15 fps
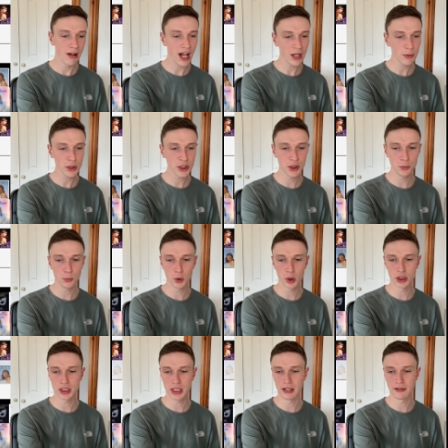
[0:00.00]
I Wish You
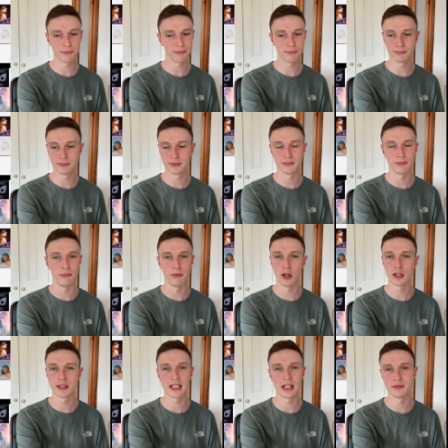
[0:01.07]
Would, I've
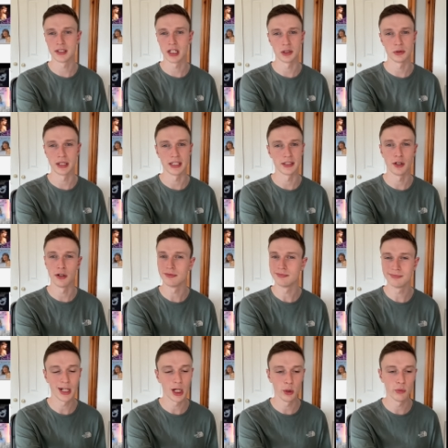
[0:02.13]
lost out of touch with that song,
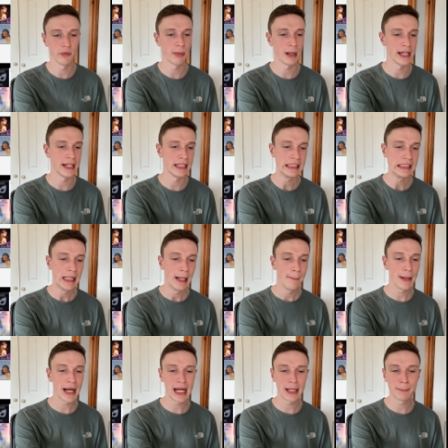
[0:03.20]
overplayed it.
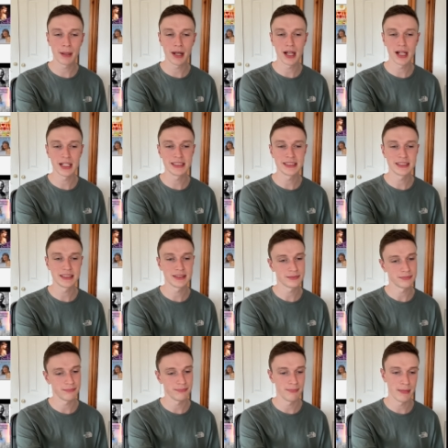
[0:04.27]
Bad Blood,
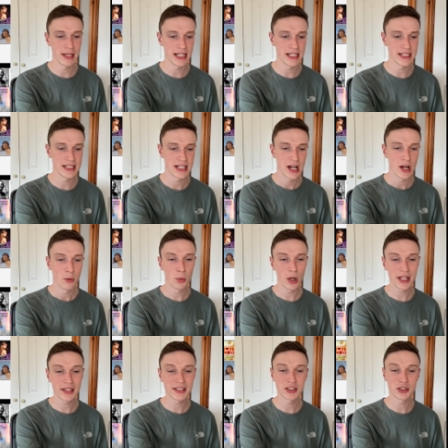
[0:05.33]
mid.
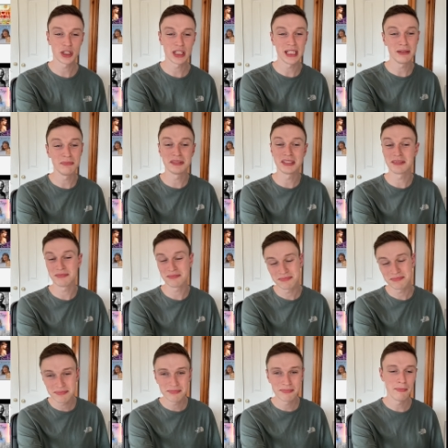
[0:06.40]
Wildest Dreams,
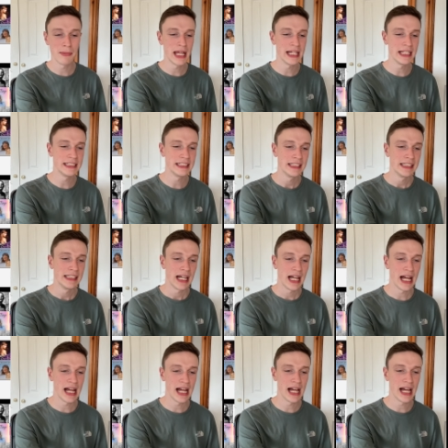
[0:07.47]
mid.
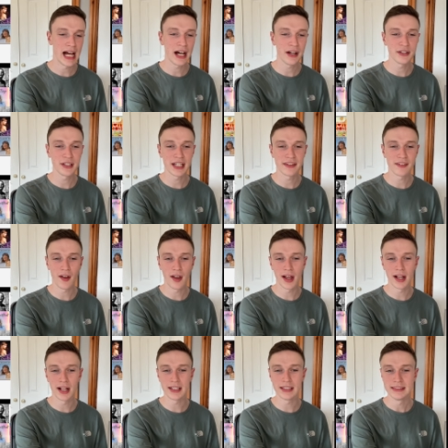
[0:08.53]
Uh, How You Get the
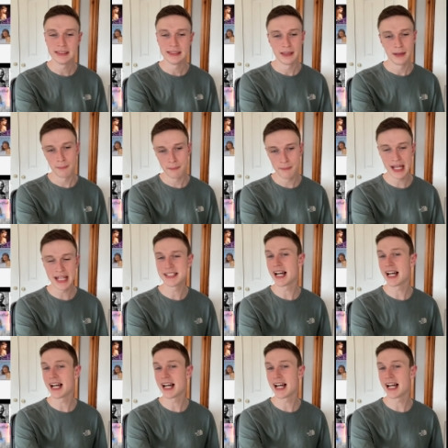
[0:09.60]
Girl, mid.